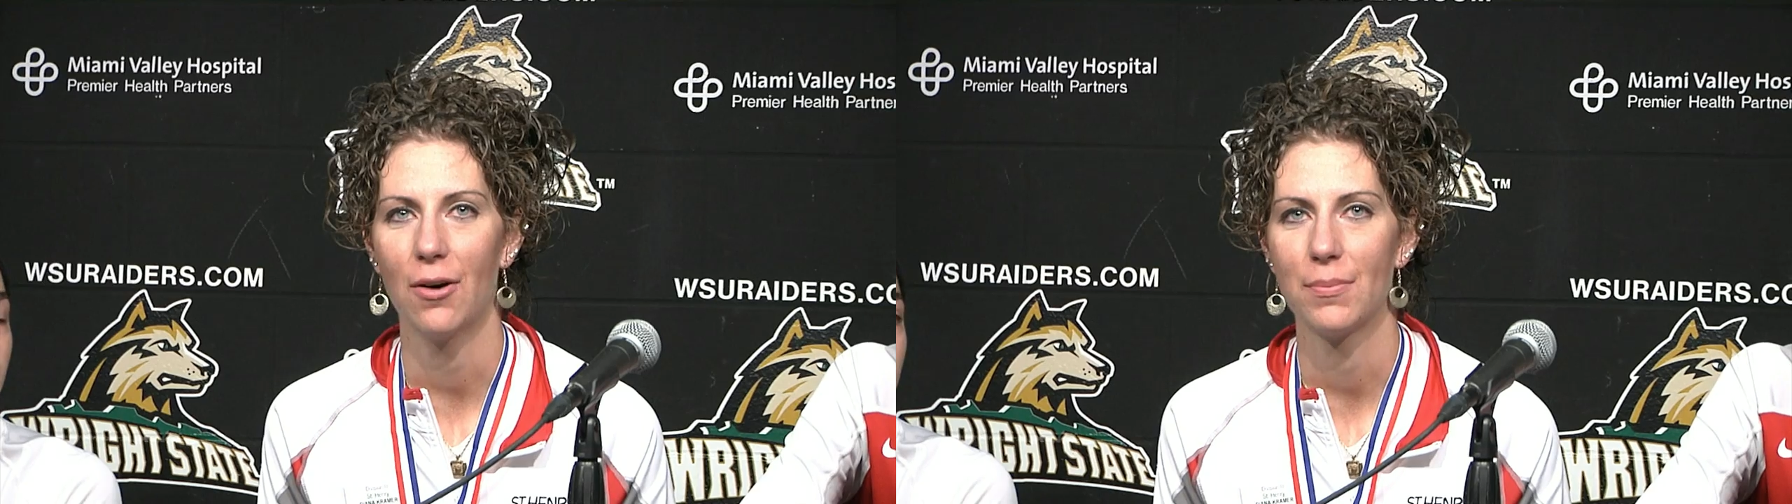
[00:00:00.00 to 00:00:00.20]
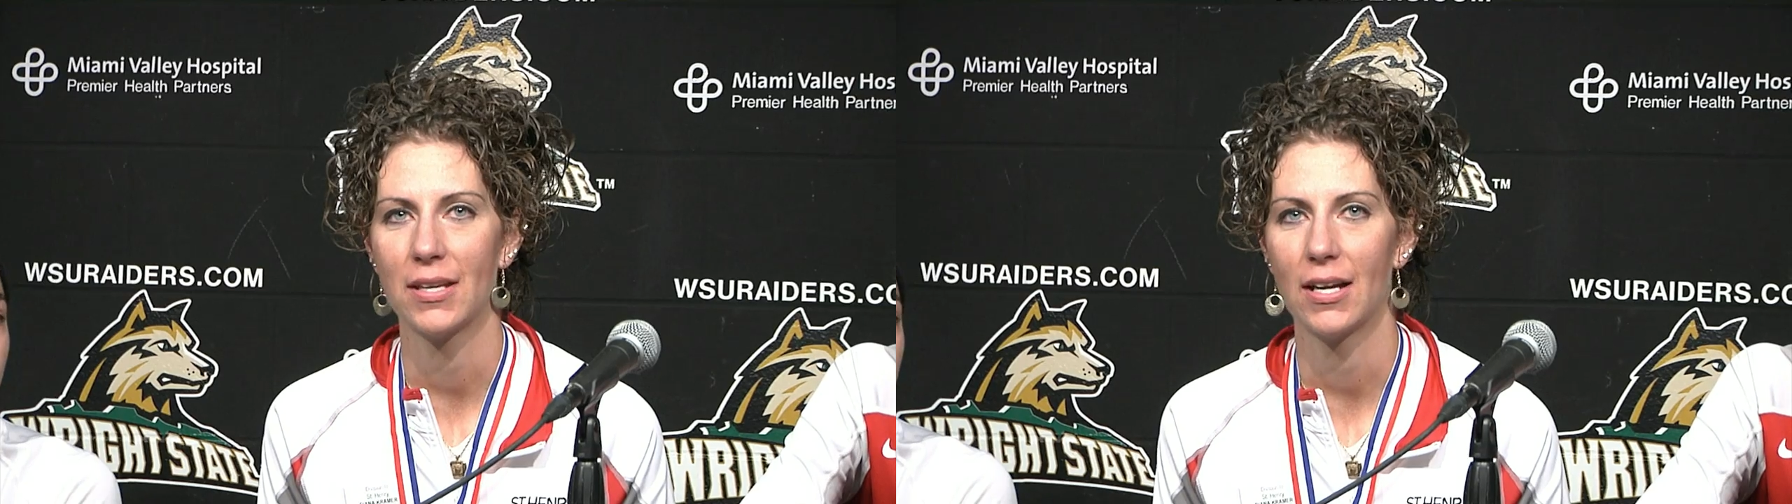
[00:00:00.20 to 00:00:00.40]

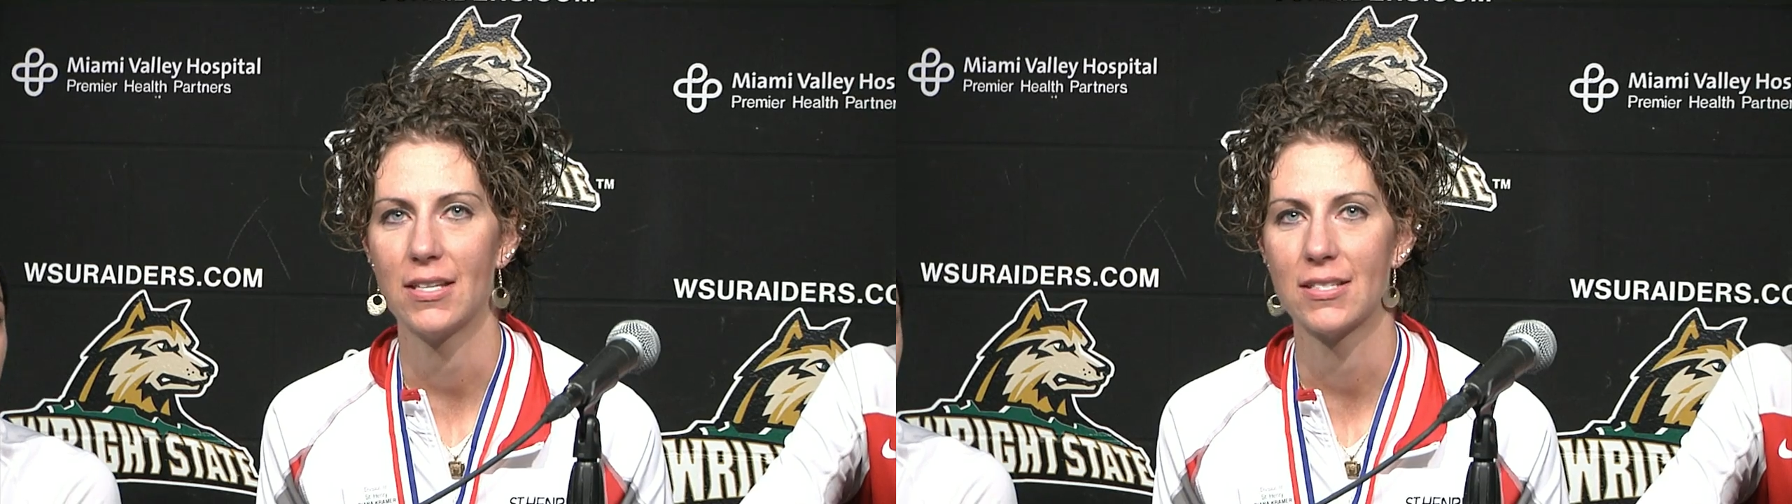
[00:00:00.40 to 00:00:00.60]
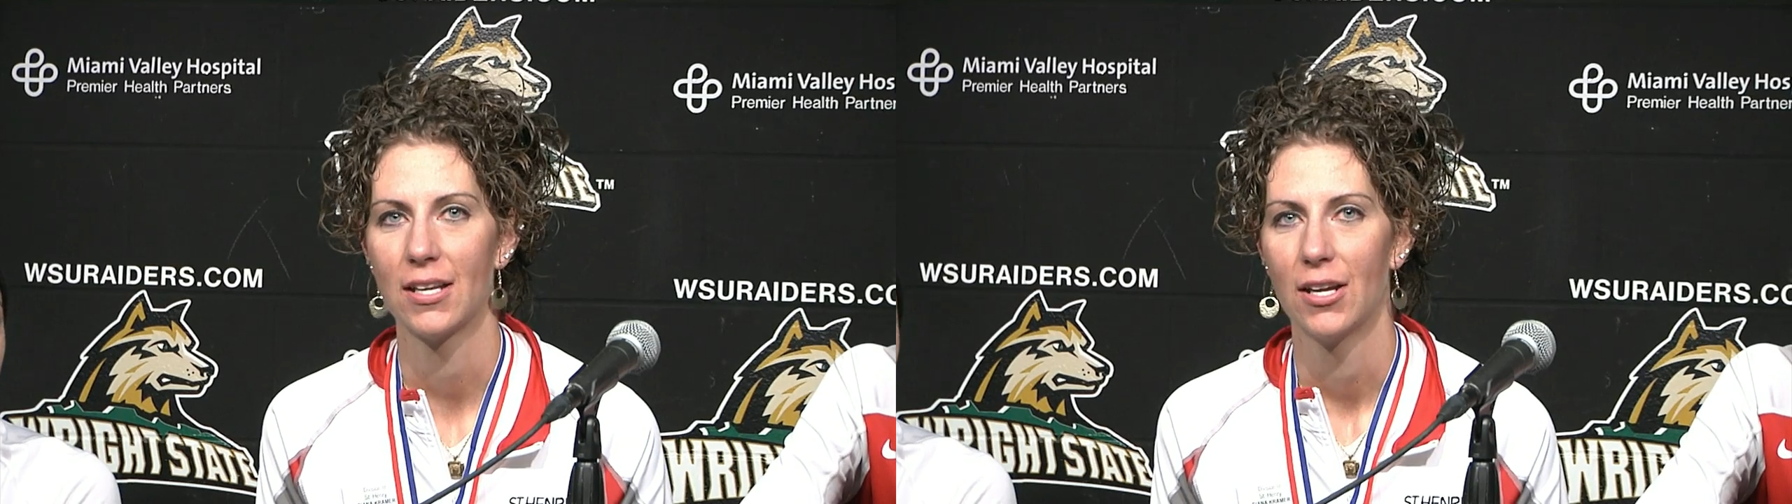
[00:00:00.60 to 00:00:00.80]
out
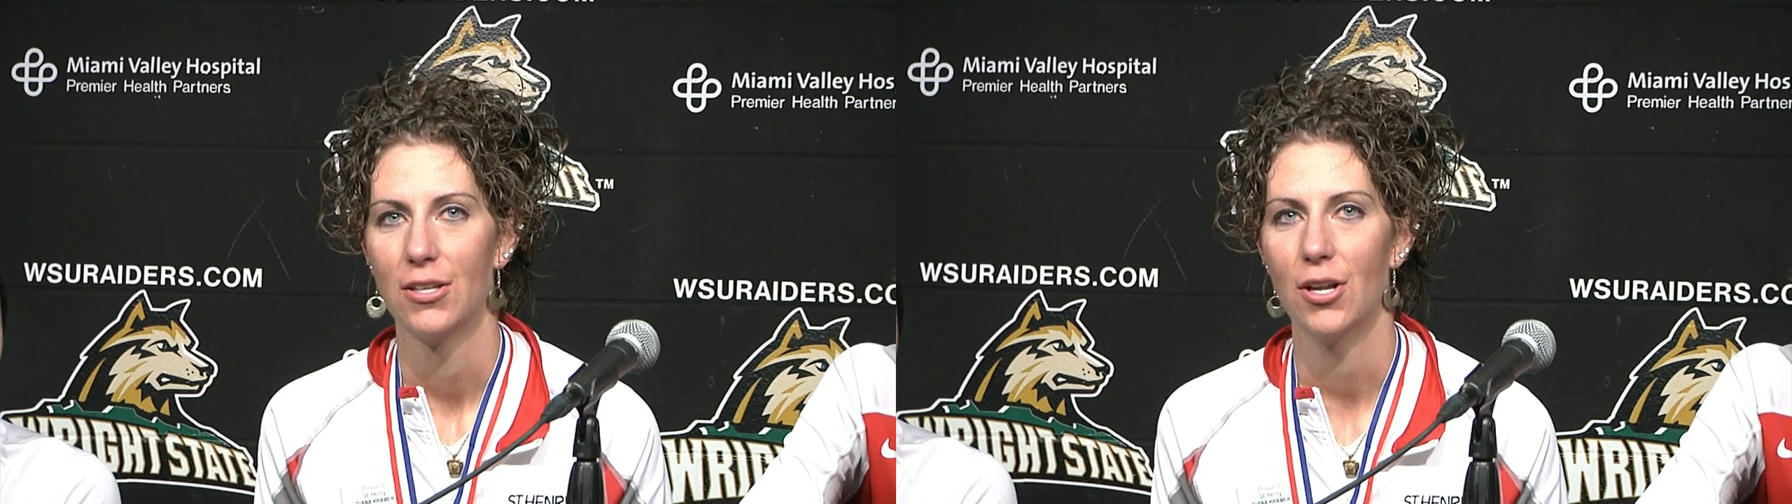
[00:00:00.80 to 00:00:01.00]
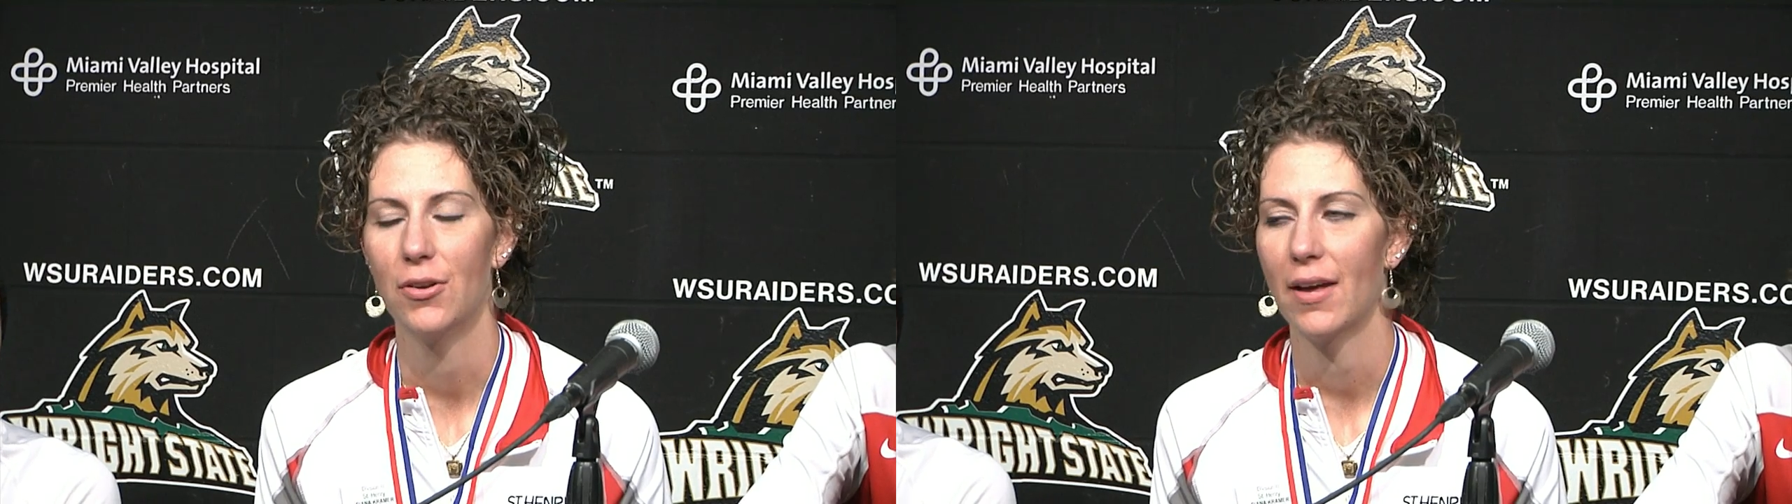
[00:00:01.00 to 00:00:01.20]
because
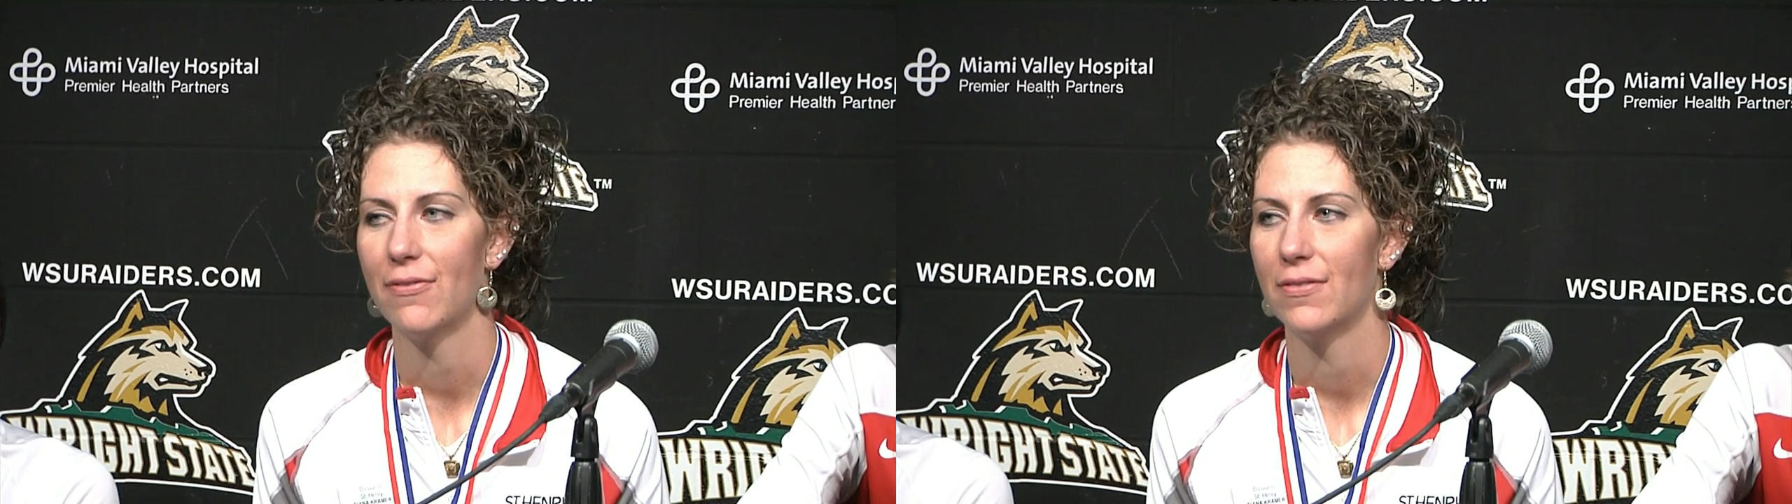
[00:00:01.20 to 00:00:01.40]
no def-